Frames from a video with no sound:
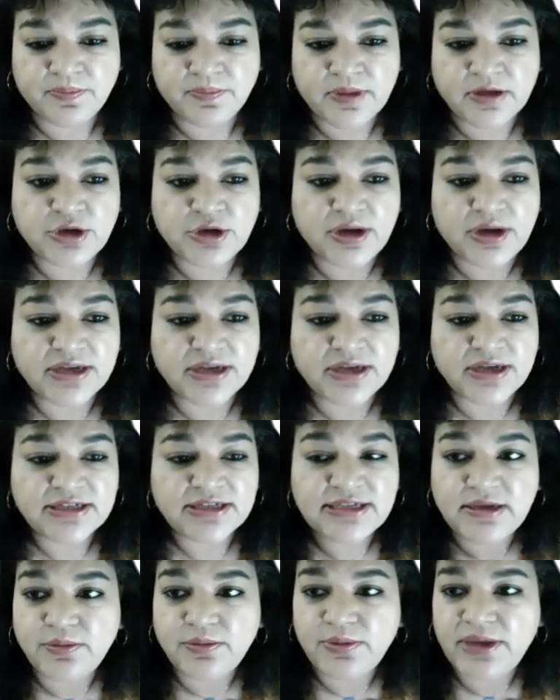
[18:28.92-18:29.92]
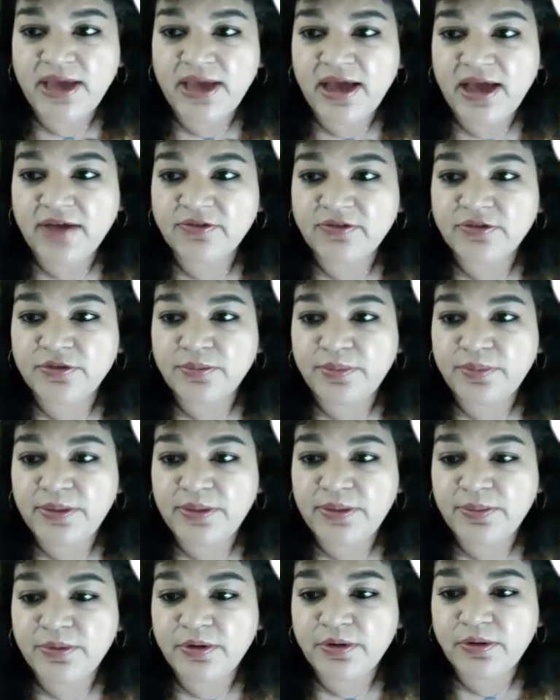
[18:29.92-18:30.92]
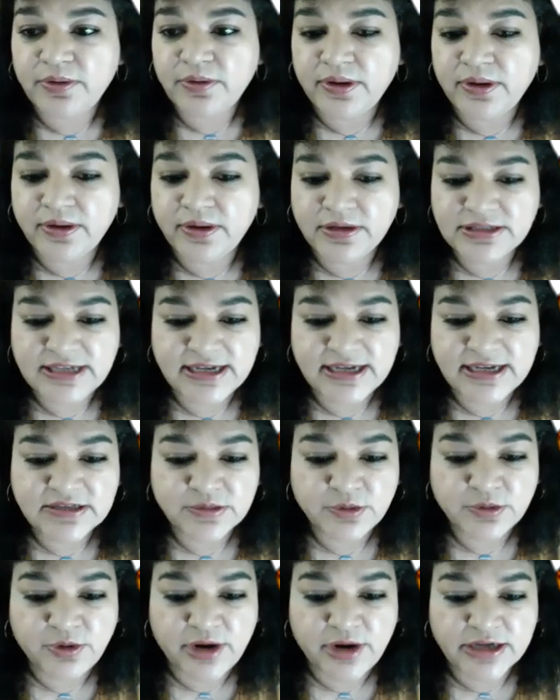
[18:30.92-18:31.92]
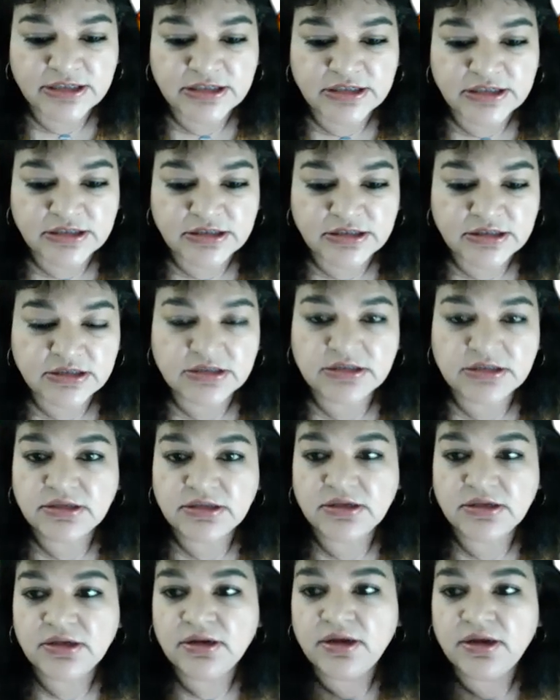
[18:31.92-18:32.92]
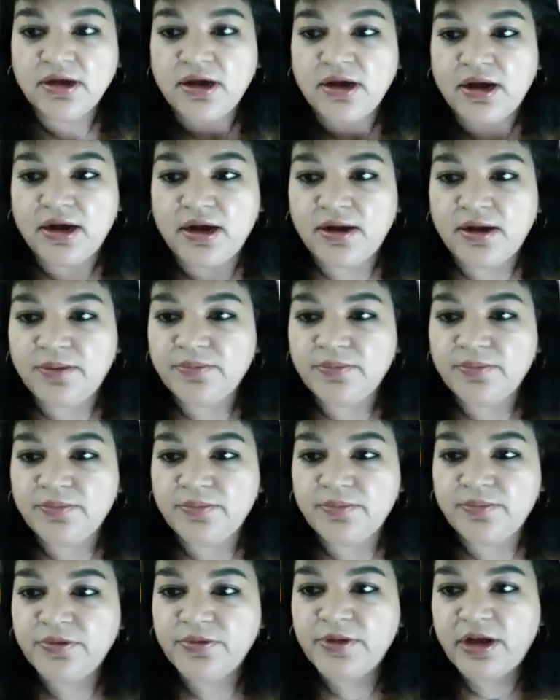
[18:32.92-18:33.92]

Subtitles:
So I see we have some people. We could take some questions from the